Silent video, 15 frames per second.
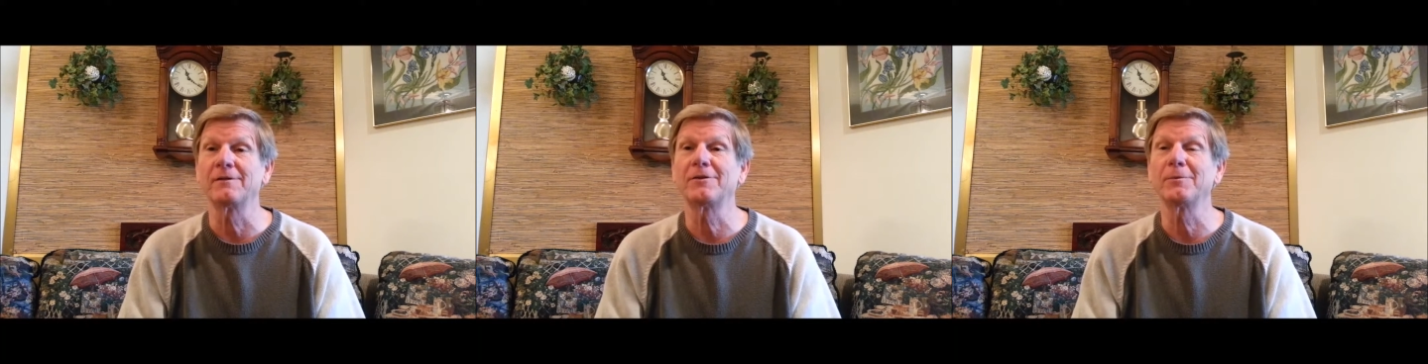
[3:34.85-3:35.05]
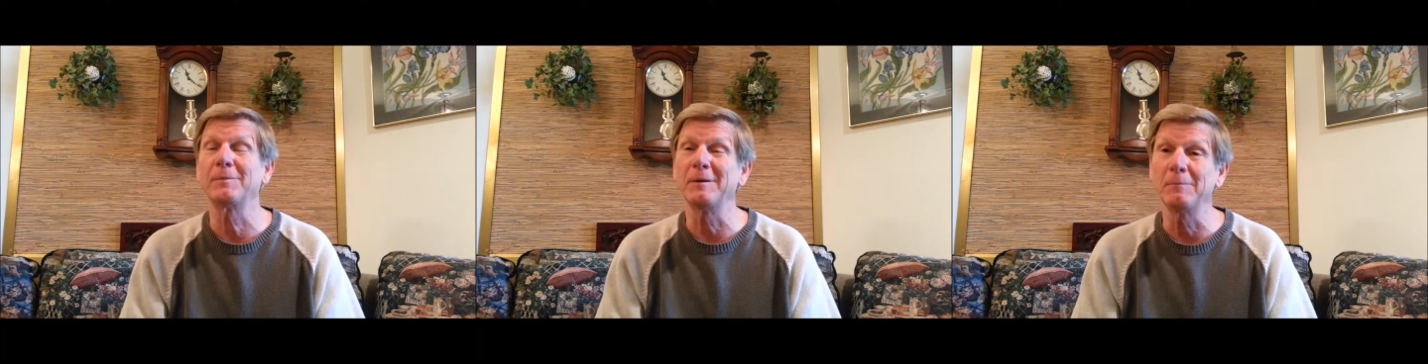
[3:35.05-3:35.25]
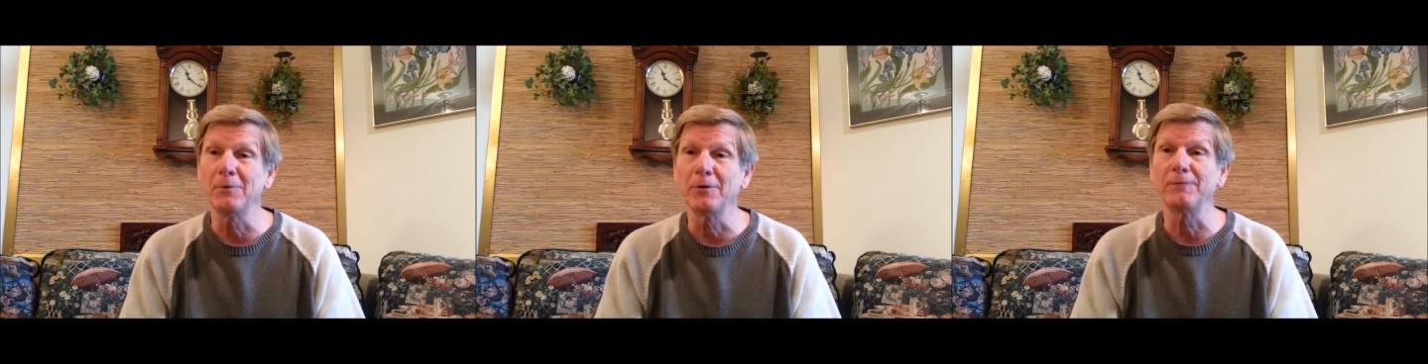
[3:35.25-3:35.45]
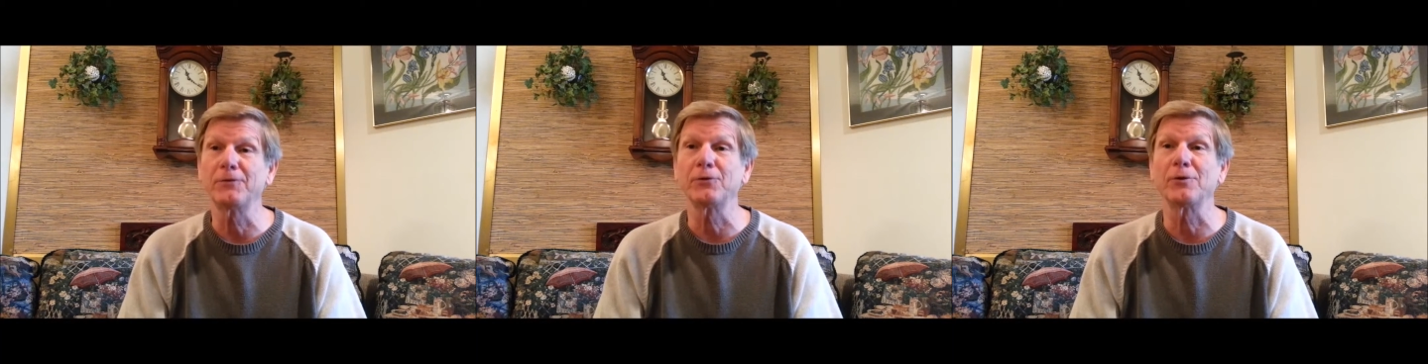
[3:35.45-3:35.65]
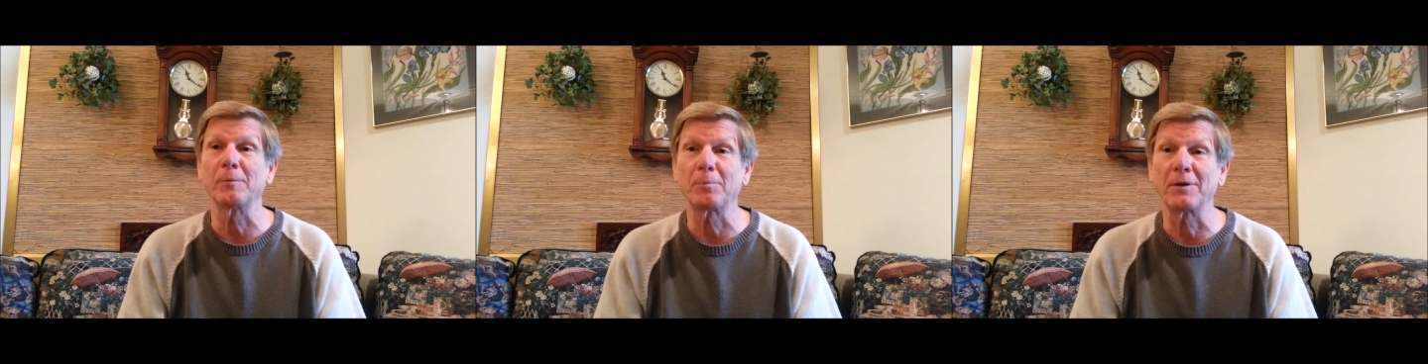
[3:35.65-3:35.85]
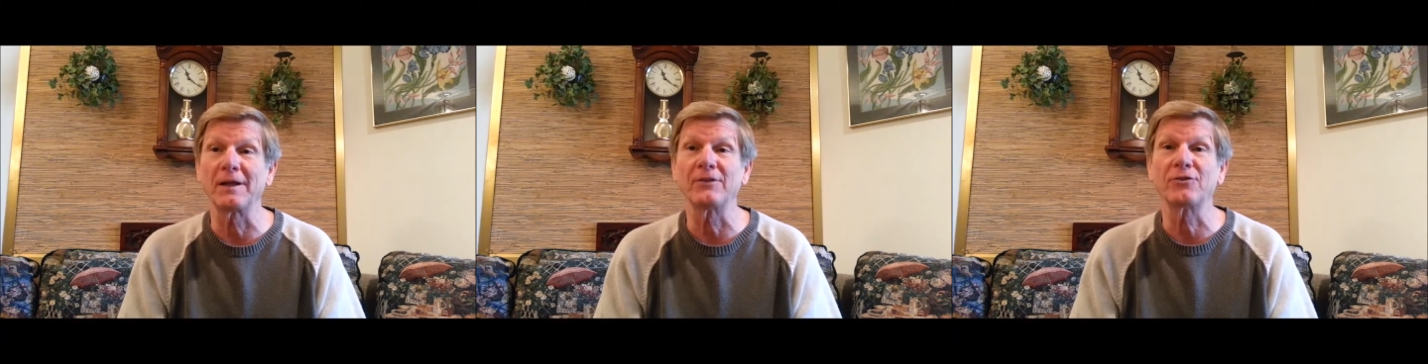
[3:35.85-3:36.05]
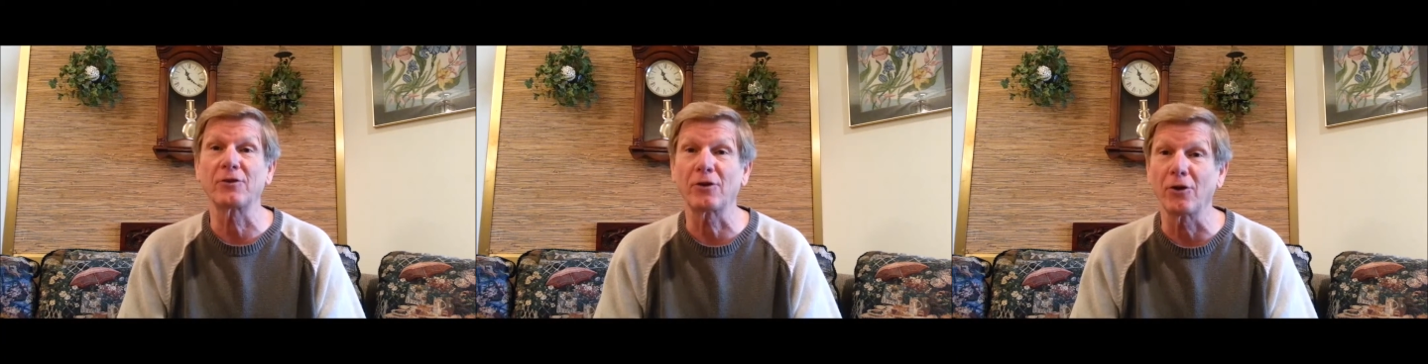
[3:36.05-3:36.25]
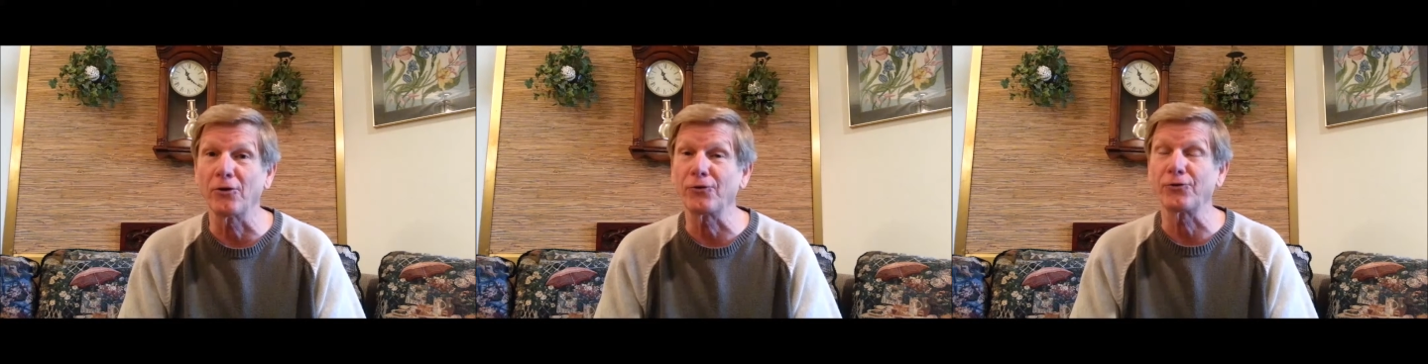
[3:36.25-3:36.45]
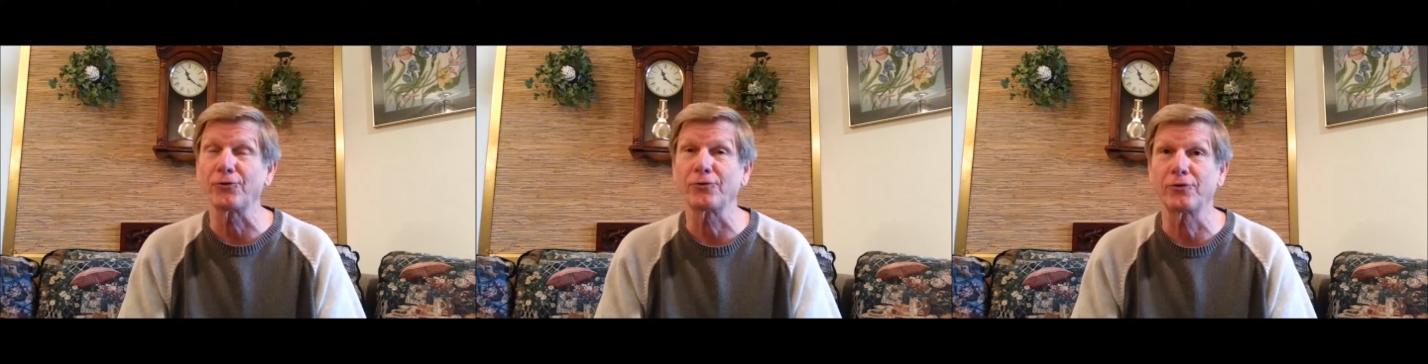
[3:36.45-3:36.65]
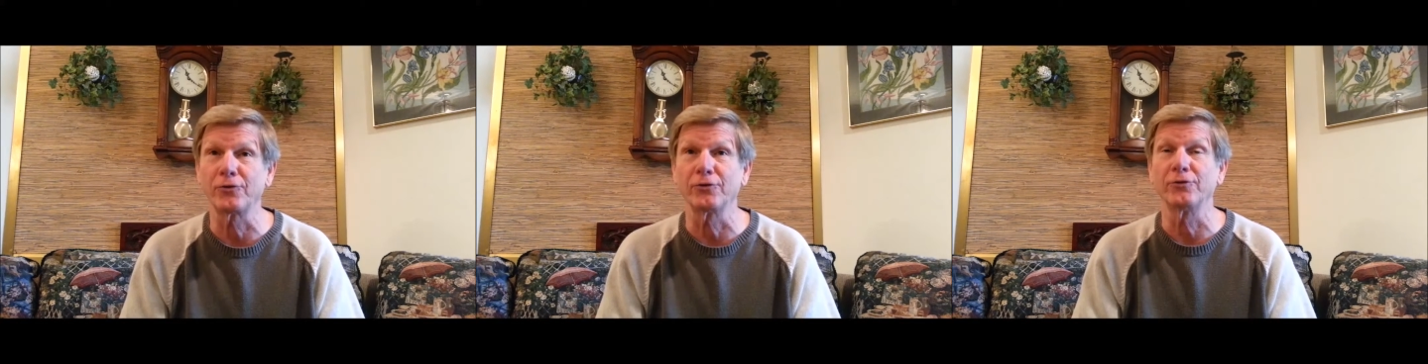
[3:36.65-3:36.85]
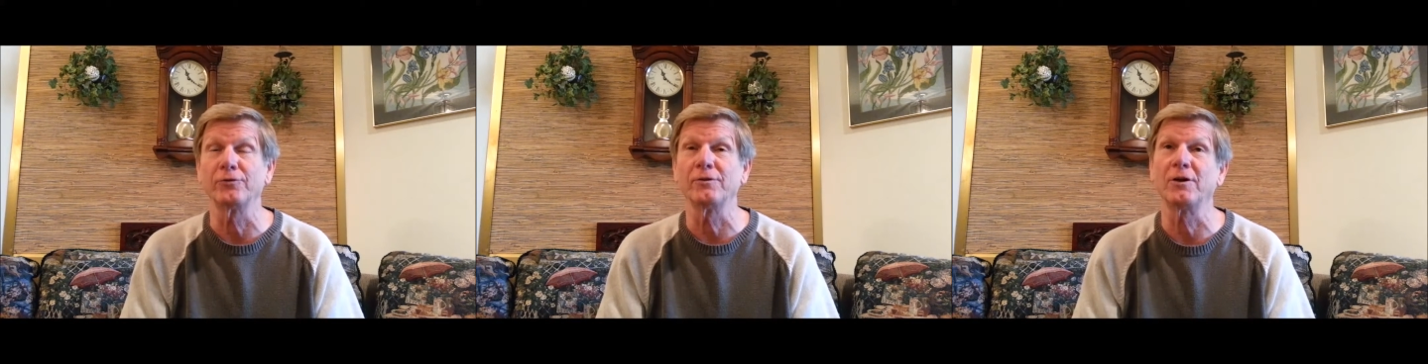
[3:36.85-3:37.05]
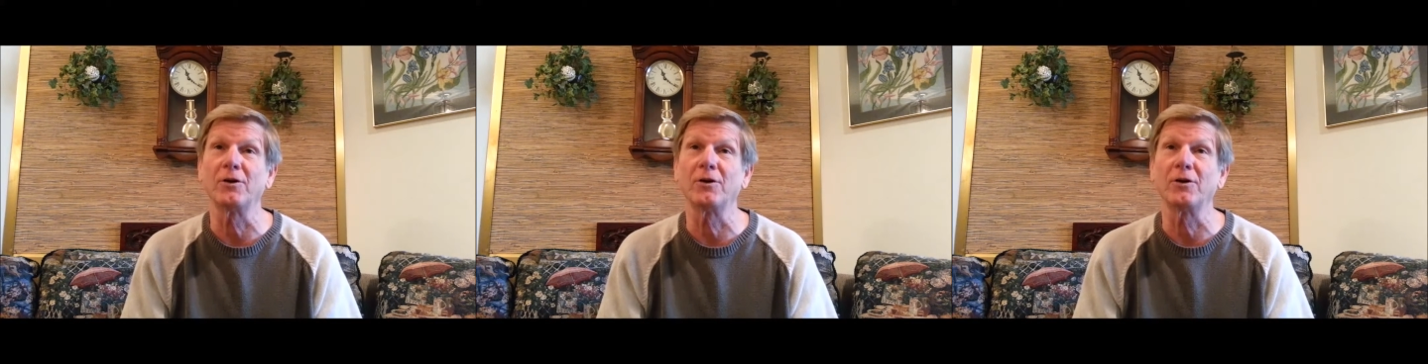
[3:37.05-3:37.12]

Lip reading: to be moved to a place closer to,